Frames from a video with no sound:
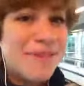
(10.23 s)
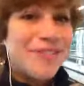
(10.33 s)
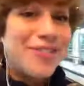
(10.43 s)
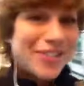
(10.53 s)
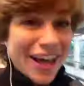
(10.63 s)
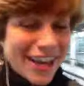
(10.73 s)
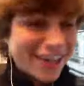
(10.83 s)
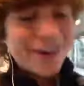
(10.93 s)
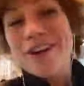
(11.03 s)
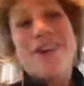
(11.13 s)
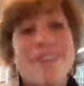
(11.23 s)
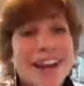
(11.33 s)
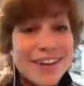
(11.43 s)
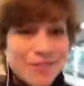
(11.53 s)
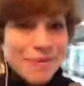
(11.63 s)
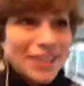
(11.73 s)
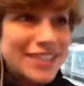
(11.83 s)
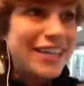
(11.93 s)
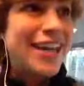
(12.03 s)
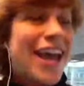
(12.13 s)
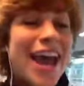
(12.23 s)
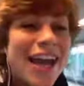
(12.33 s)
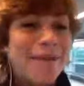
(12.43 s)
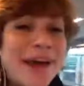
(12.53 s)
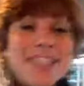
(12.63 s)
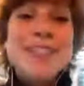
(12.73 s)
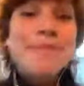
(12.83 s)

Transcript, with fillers: flight, uh, red eye from Boston, and I'm headed to